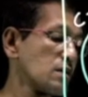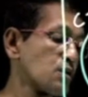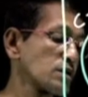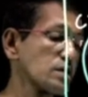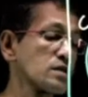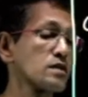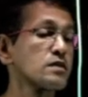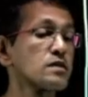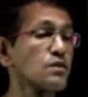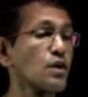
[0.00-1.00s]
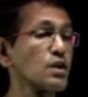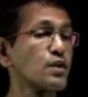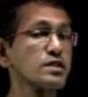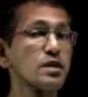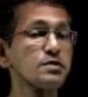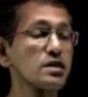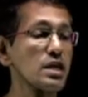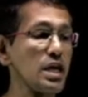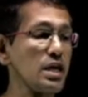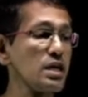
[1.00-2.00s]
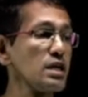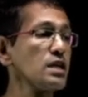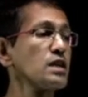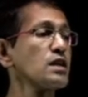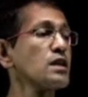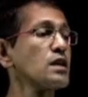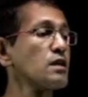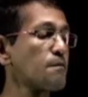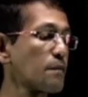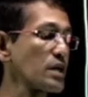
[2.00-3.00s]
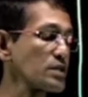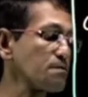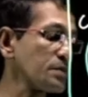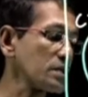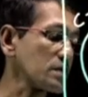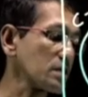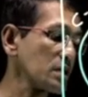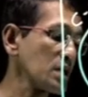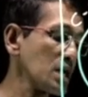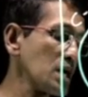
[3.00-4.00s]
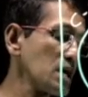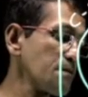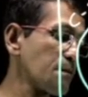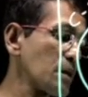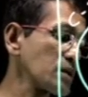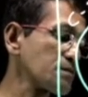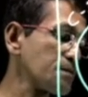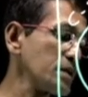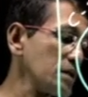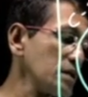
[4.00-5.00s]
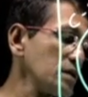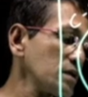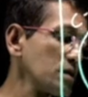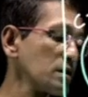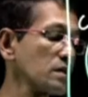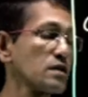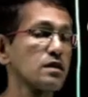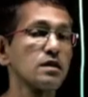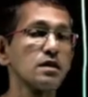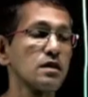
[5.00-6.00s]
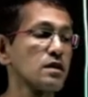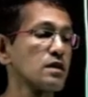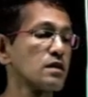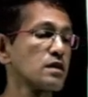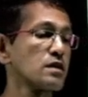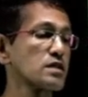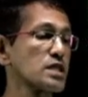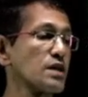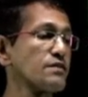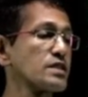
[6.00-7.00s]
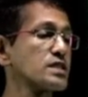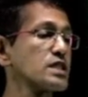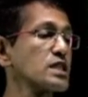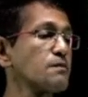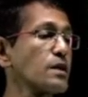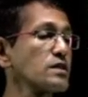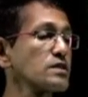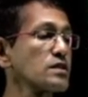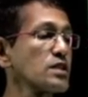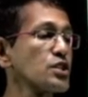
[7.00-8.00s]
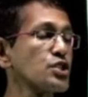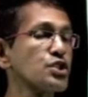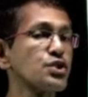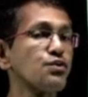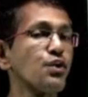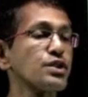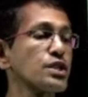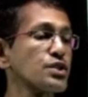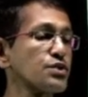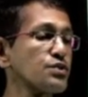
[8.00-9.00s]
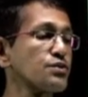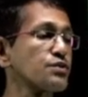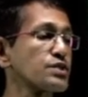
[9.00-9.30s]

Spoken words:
What is it? Only one subject, A plus B. A plus B, 17 plus 22.